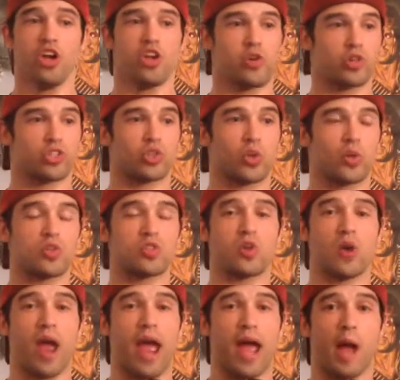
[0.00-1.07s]
your shoulders
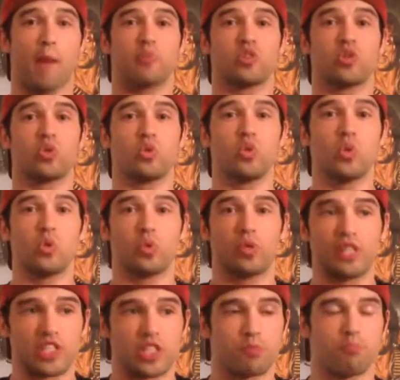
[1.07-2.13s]
are absolutely
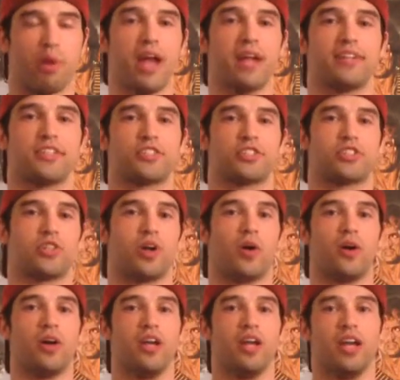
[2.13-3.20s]
spent. So,